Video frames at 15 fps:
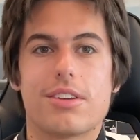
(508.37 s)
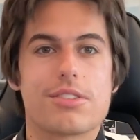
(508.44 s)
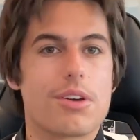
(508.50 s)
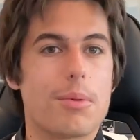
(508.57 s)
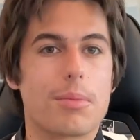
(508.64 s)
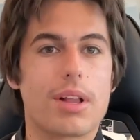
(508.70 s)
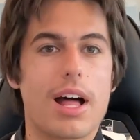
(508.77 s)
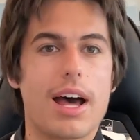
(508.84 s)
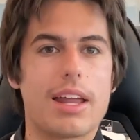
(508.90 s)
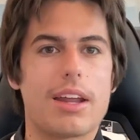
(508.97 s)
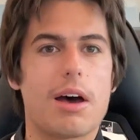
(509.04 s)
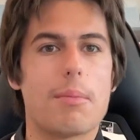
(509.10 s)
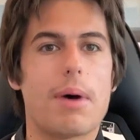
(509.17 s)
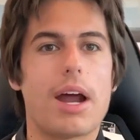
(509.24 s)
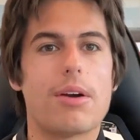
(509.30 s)
So I'm glad
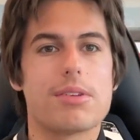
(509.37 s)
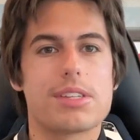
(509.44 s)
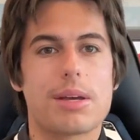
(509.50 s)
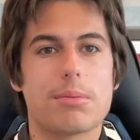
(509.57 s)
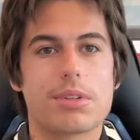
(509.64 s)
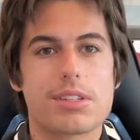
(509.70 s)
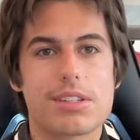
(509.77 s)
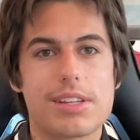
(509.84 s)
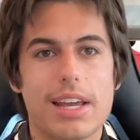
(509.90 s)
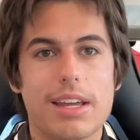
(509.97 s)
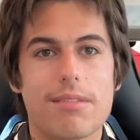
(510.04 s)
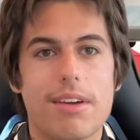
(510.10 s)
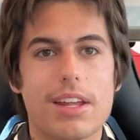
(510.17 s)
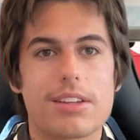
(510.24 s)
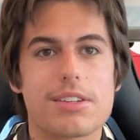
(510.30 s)
a buyer was able to take
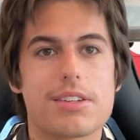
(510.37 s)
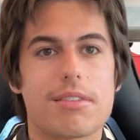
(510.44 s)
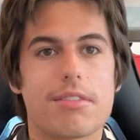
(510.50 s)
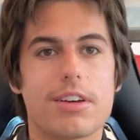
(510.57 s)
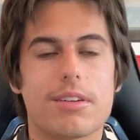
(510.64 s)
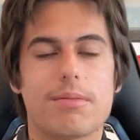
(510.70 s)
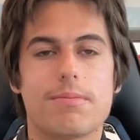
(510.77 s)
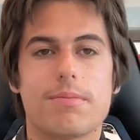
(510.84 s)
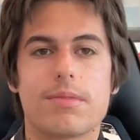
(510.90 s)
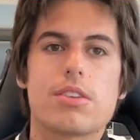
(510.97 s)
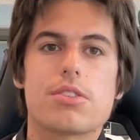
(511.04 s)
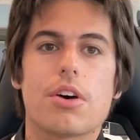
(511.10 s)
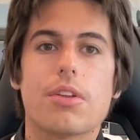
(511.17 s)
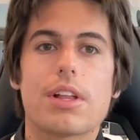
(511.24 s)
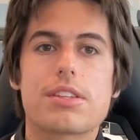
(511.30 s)
advantage of it.
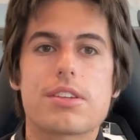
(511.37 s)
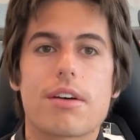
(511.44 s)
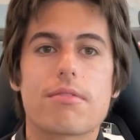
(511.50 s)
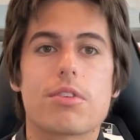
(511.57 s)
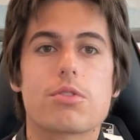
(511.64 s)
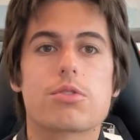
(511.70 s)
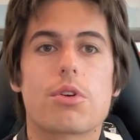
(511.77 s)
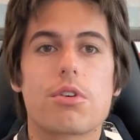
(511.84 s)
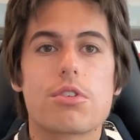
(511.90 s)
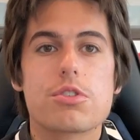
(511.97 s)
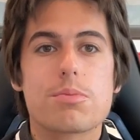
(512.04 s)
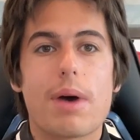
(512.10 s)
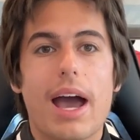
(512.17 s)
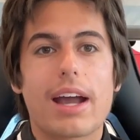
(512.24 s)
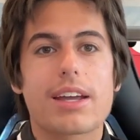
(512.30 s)
So let's have those
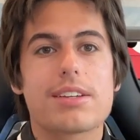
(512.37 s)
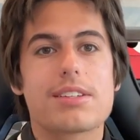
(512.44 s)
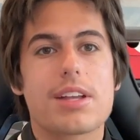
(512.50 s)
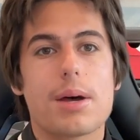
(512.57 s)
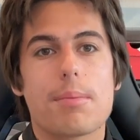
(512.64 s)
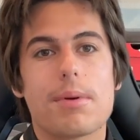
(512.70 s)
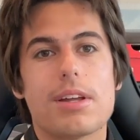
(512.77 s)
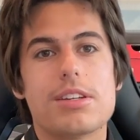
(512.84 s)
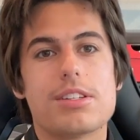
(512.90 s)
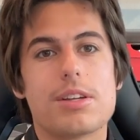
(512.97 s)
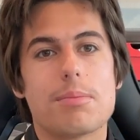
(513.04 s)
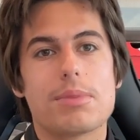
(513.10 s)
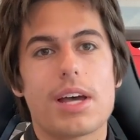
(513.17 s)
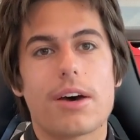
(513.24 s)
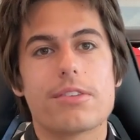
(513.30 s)
orders packaged up and
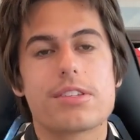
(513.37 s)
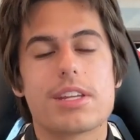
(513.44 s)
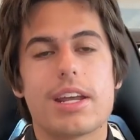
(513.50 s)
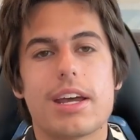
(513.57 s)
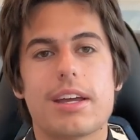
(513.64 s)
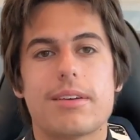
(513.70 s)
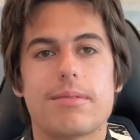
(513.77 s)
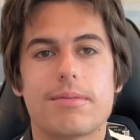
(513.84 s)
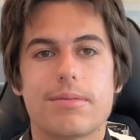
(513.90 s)
shipped out today.